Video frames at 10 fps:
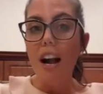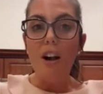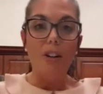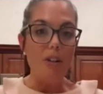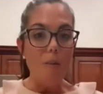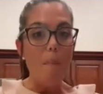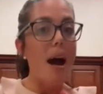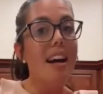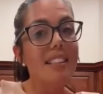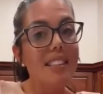How can you
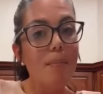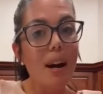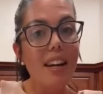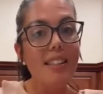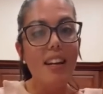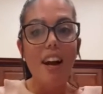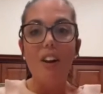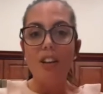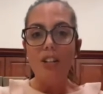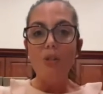maximize it?
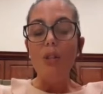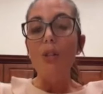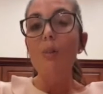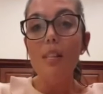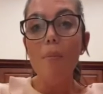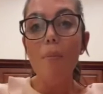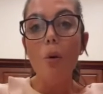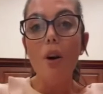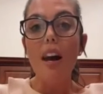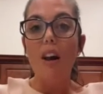How can you use it
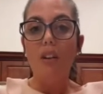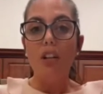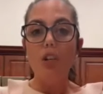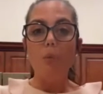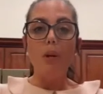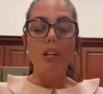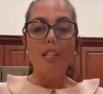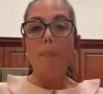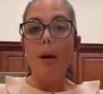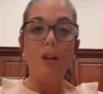more? How can you put it
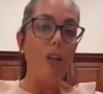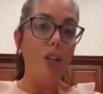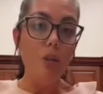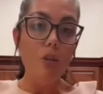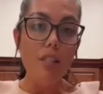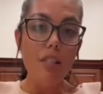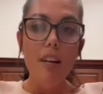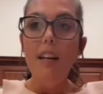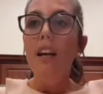to better use?